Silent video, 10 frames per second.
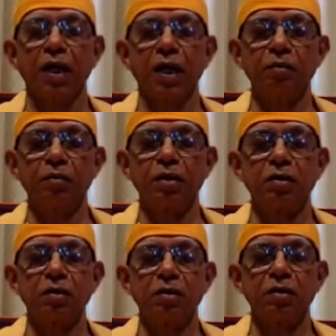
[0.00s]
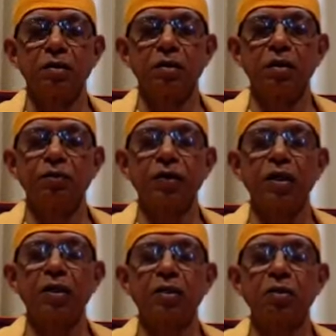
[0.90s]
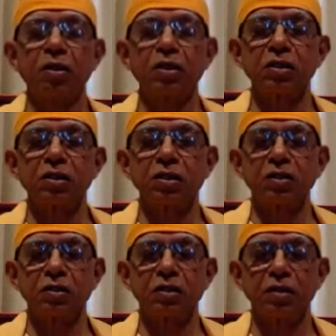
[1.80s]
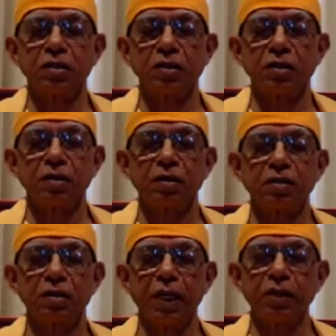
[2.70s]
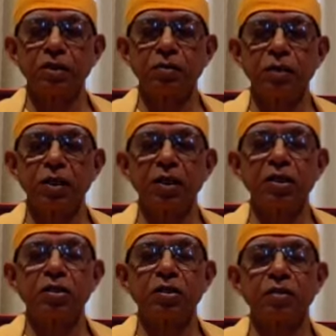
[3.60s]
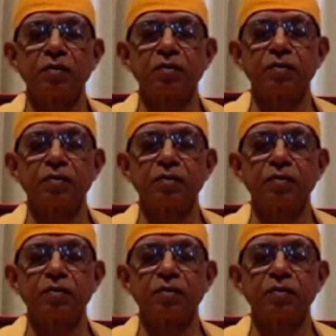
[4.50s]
I am that infinite consciousness. That's my nature.